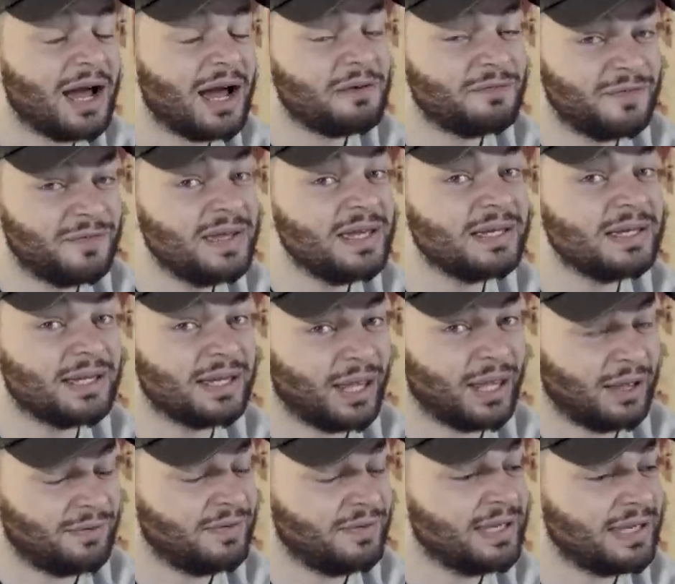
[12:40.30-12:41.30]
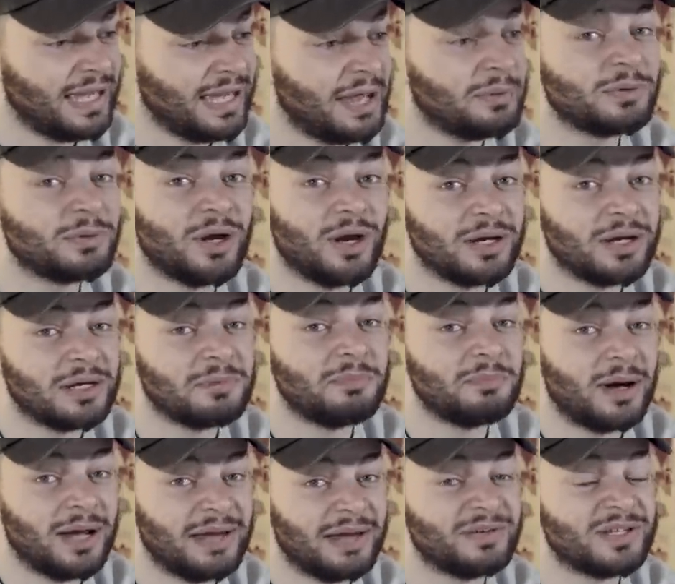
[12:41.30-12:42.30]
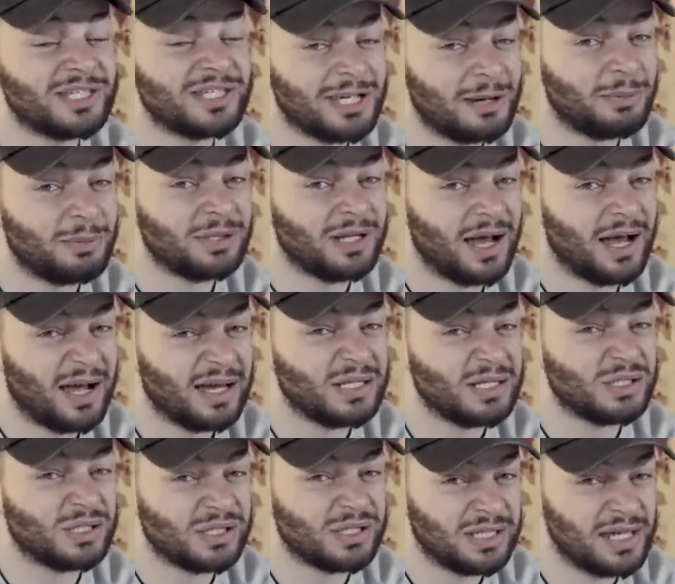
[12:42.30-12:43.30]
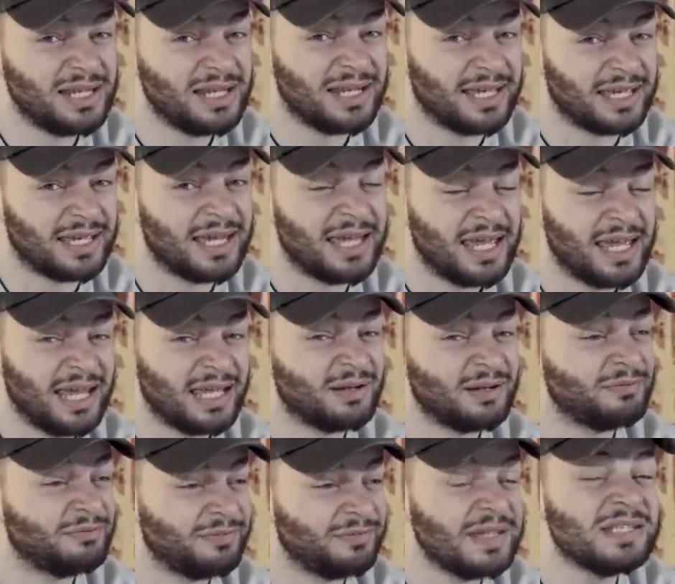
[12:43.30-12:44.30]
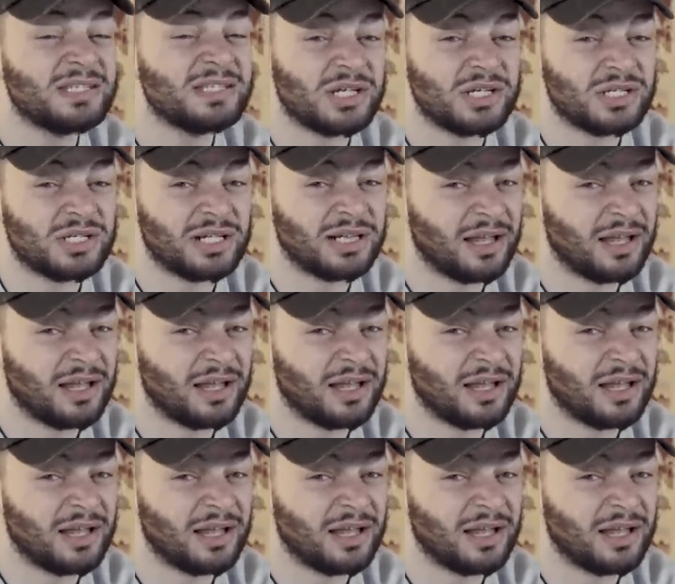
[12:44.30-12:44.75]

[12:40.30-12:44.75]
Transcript: I think Cam Kirkham might have a double height ceiling in a vintage